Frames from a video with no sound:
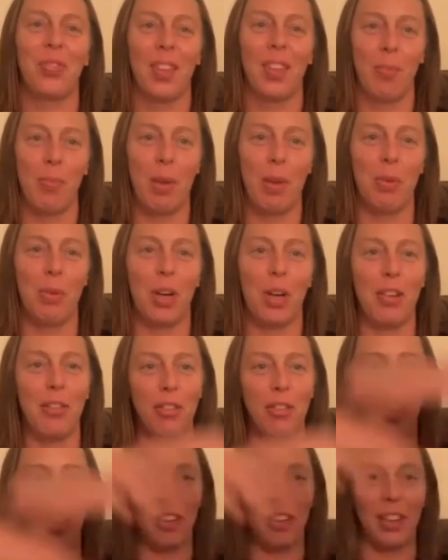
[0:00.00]
people can
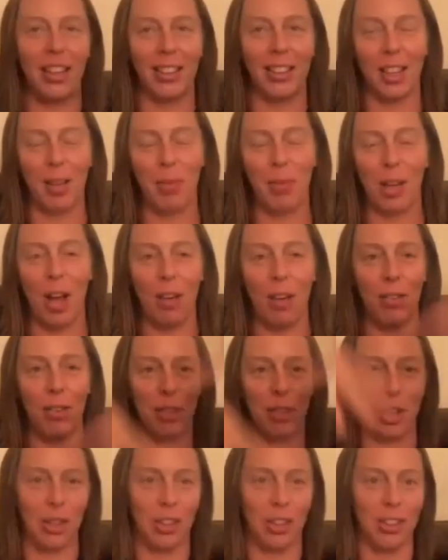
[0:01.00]
feel it coming off of
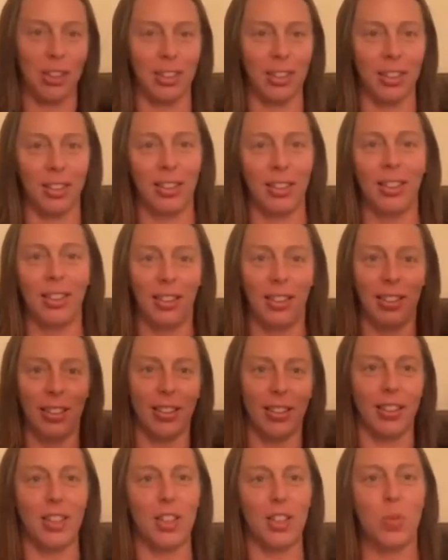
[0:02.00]
you. There's